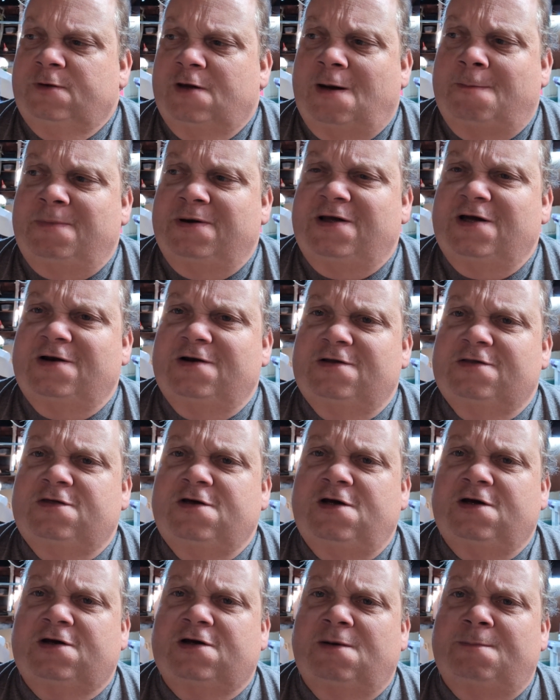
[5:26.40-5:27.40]
I'm beginning to
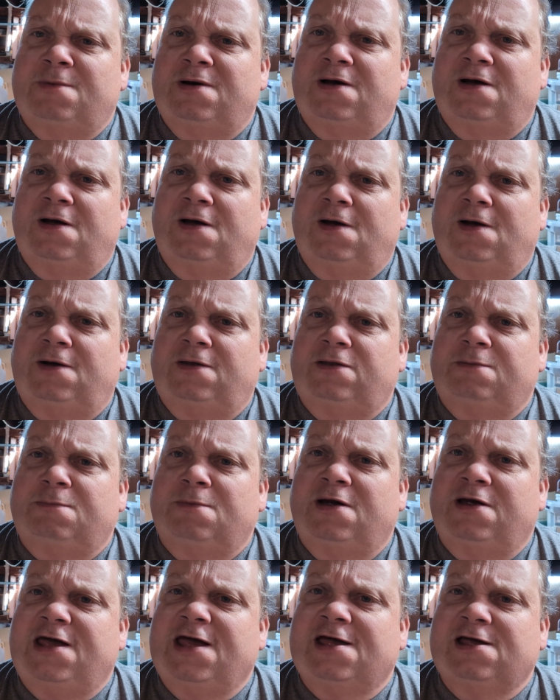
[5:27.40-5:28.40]
think that
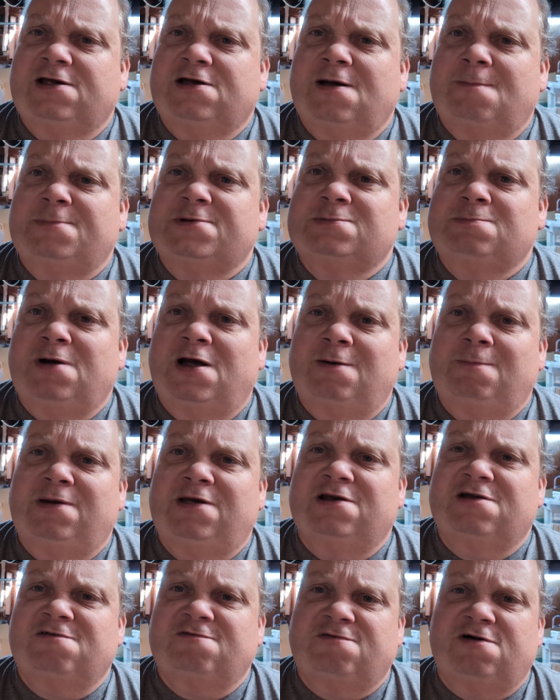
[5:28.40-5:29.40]
my hiccups might be
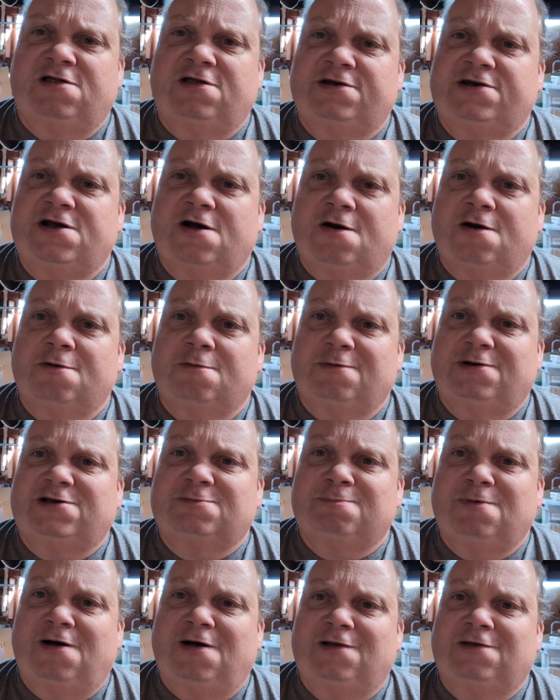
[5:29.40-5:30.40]
an involuntary
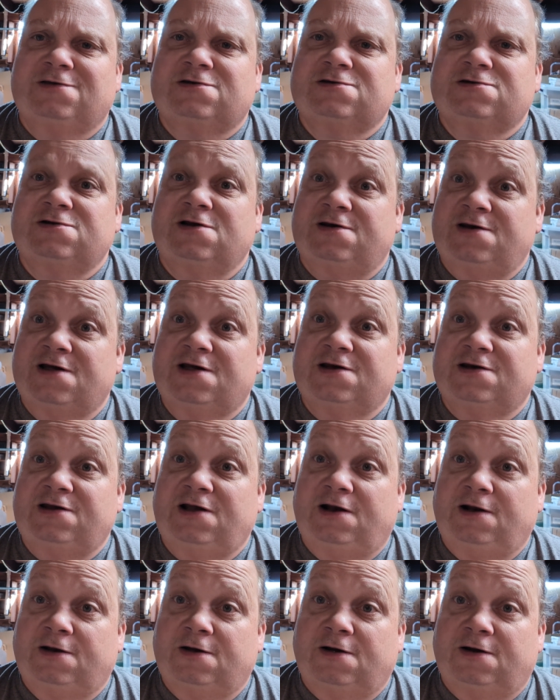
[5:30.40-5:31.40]
response to
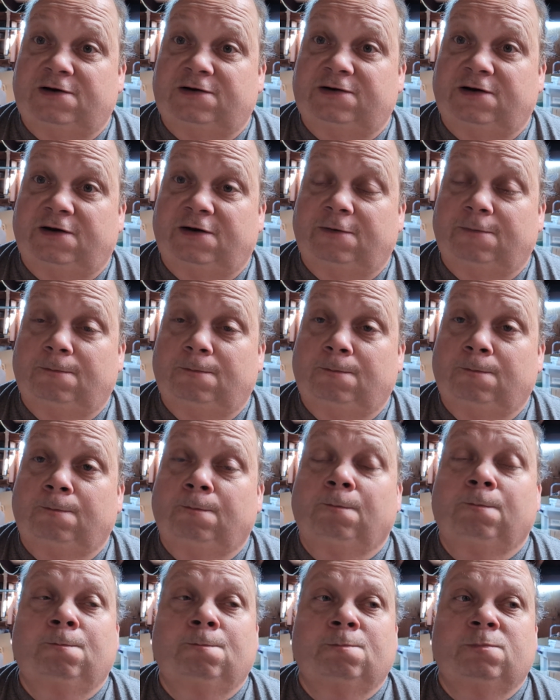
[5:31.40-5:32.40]
nicotine content.
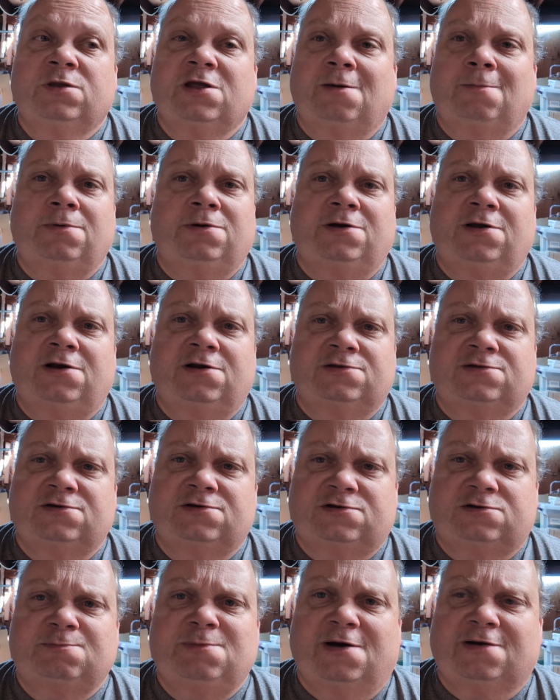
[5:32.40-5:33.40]
I'm beginning to
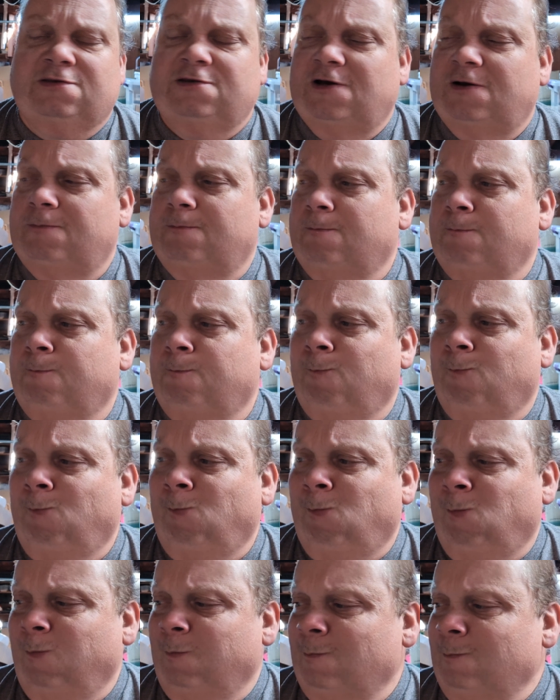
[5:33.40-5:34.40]
suspect that.
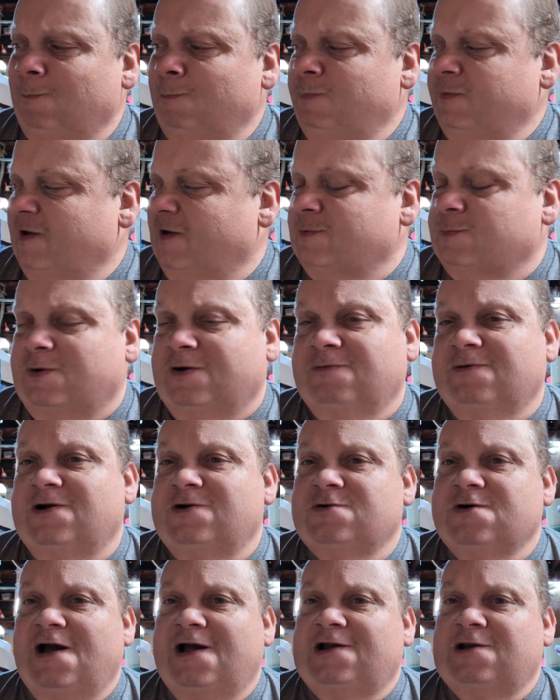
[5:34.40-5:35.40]
Because whenever I
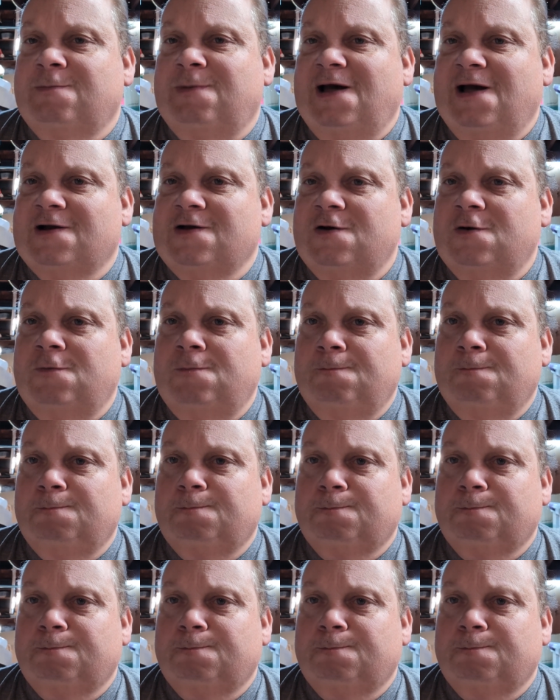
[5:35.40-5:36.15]
try a tobacco